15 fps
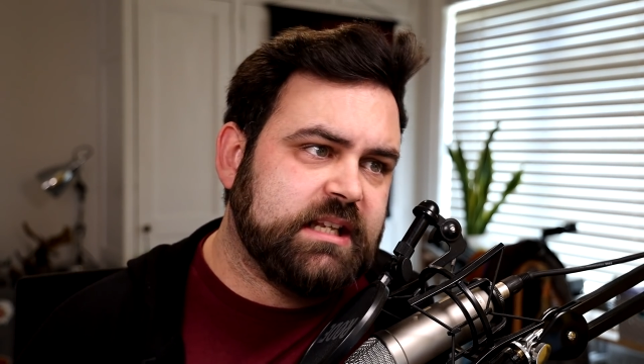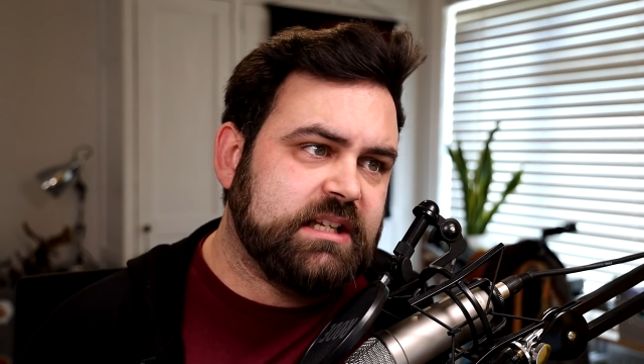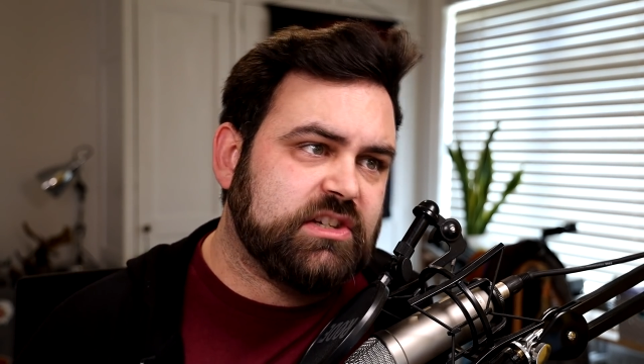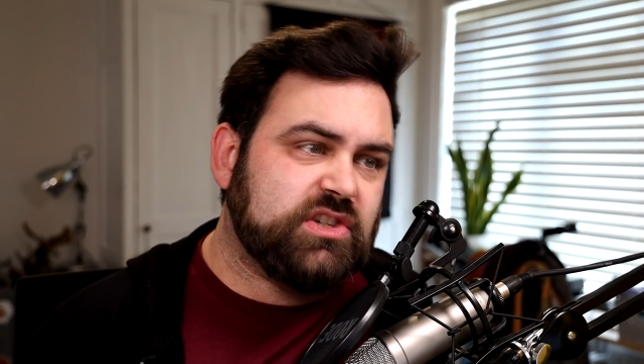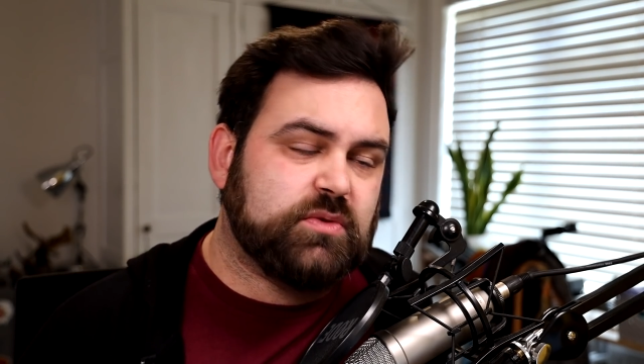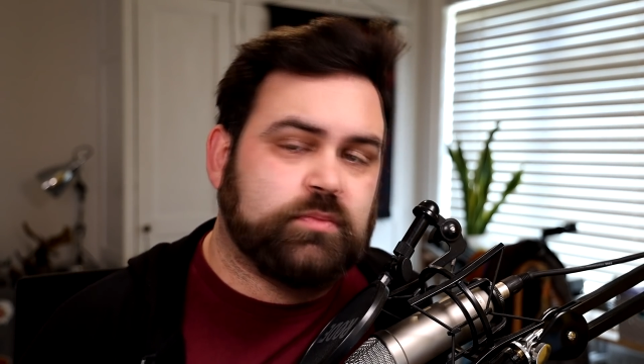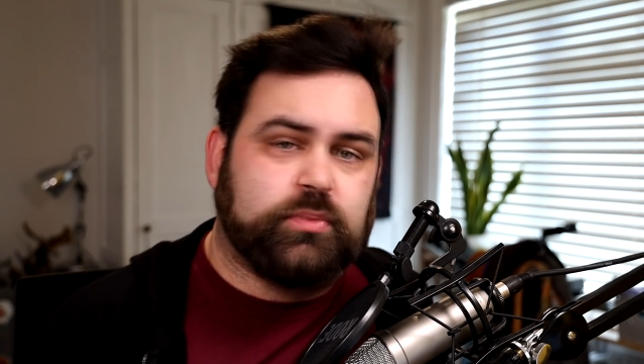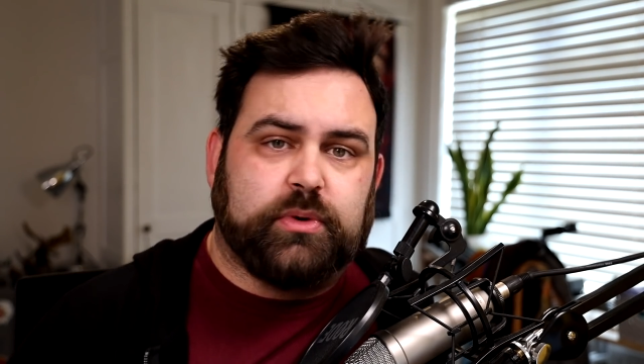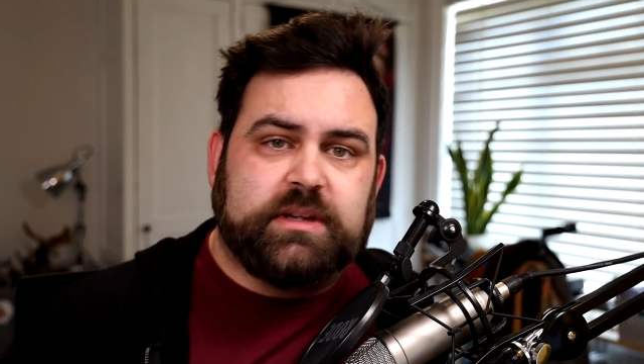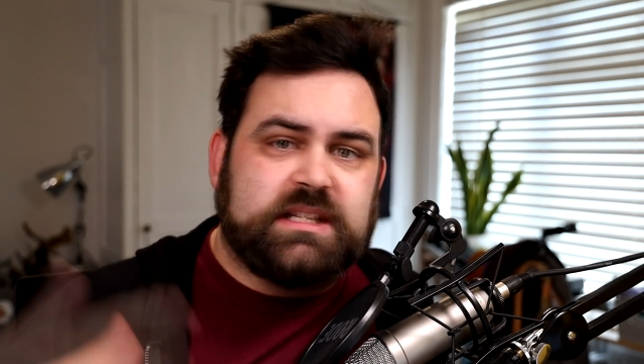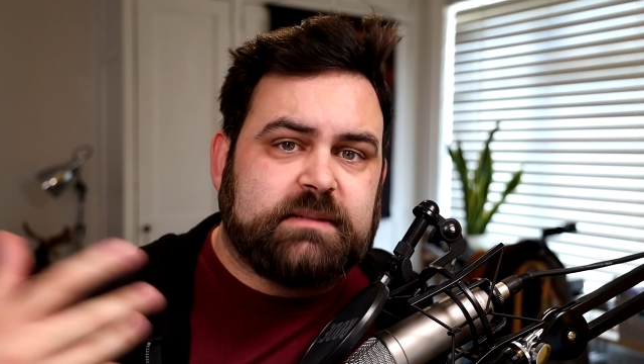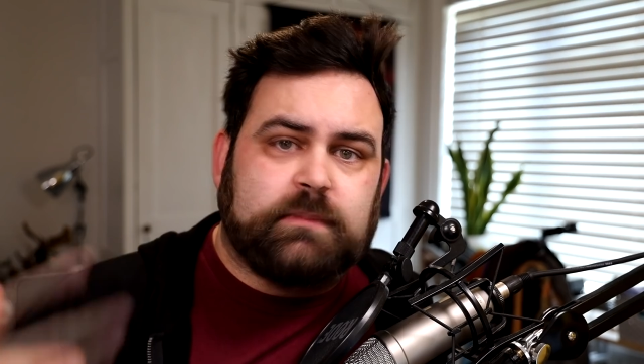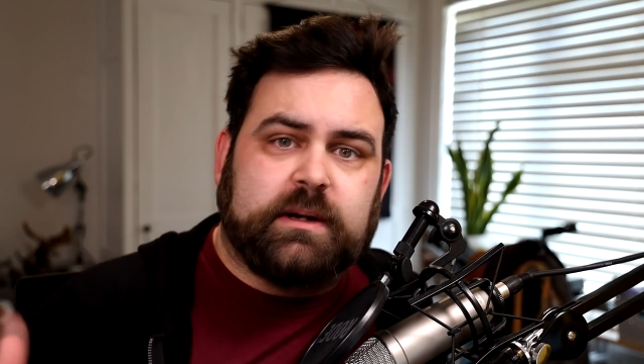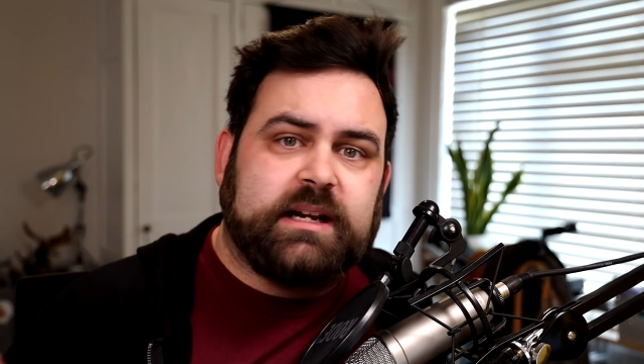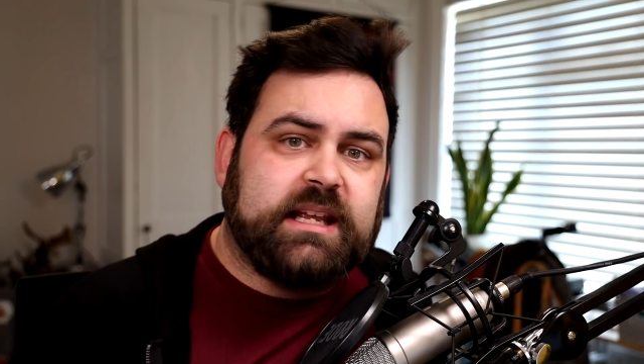it just
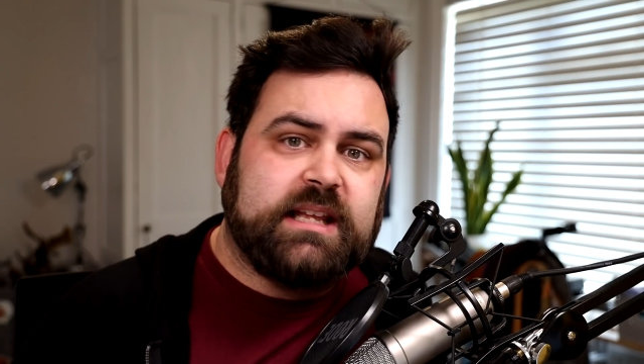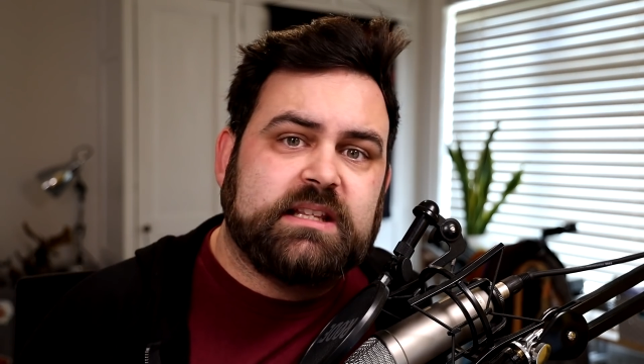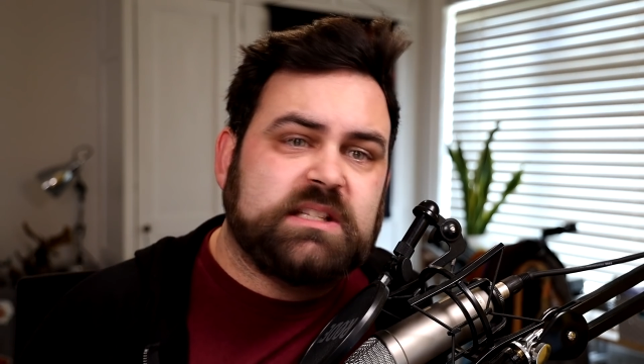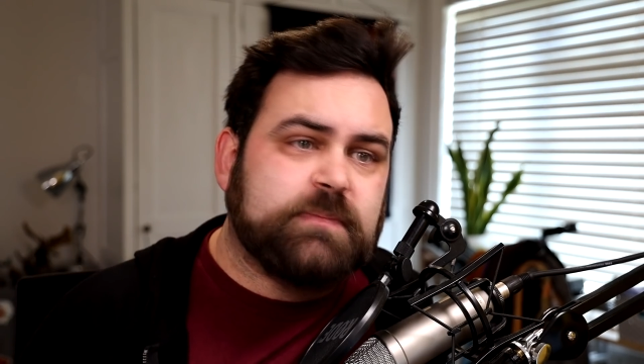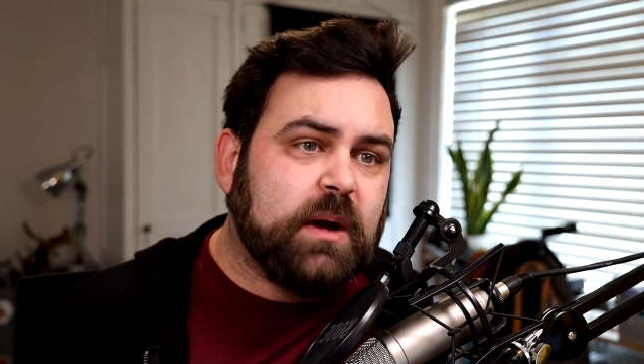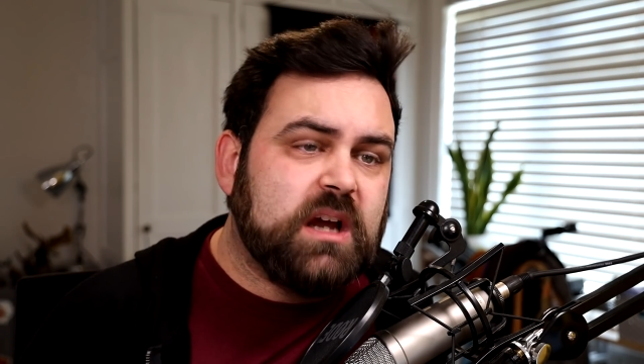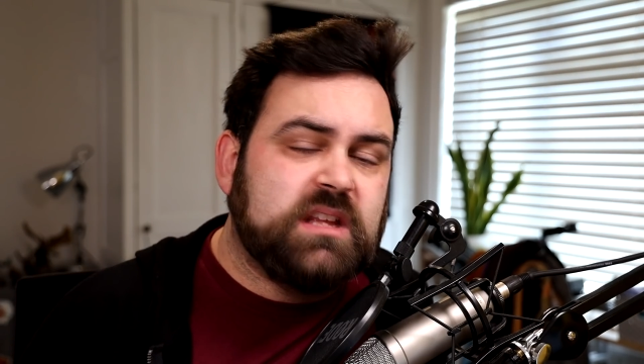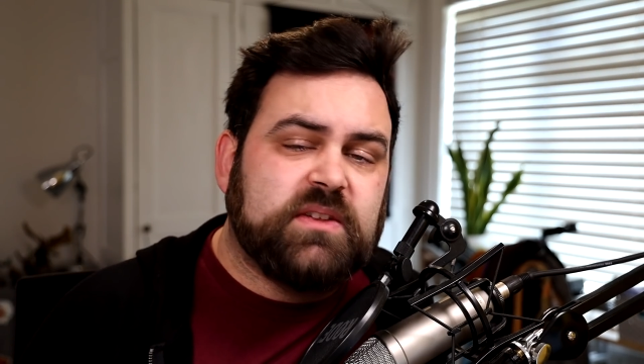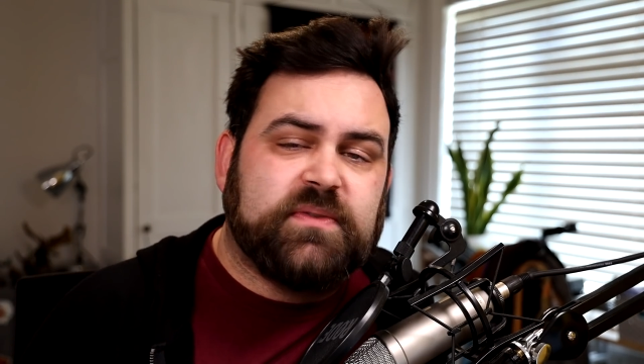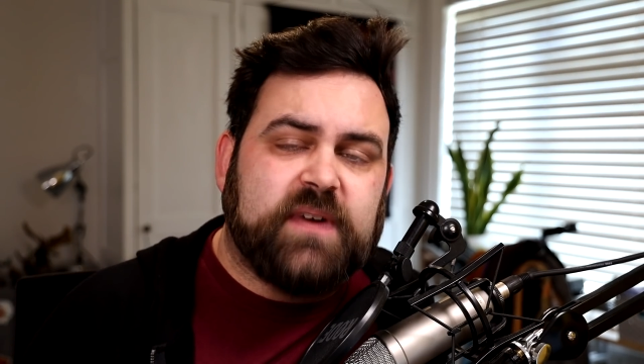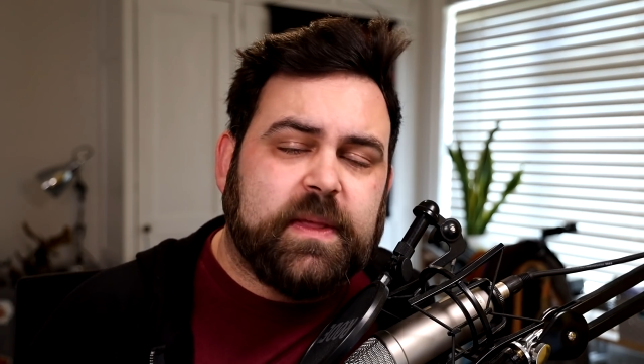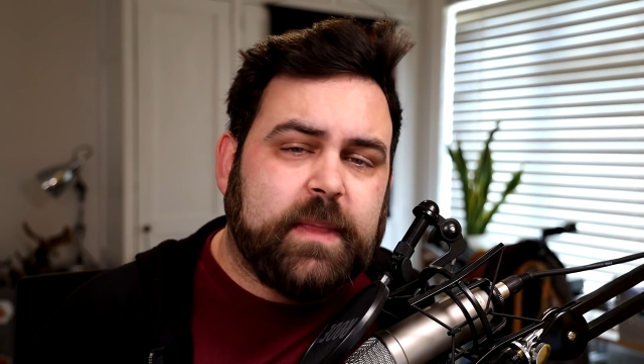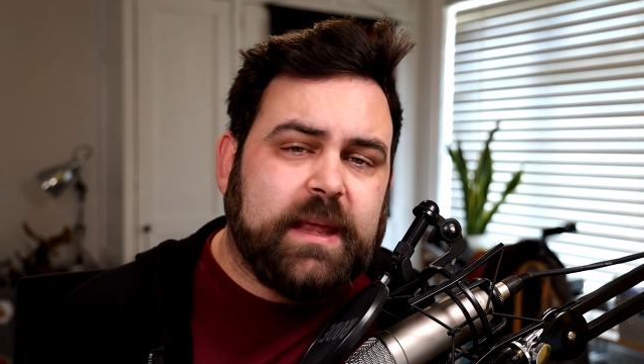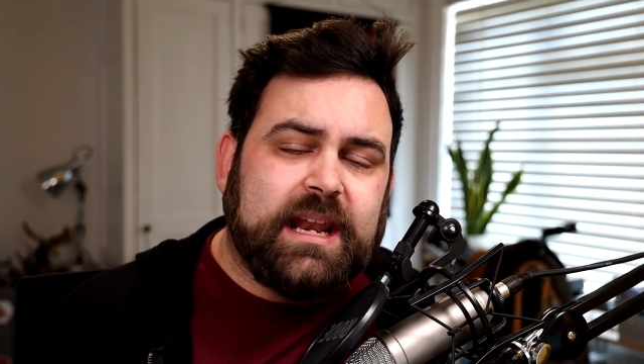prints money in spite of the fact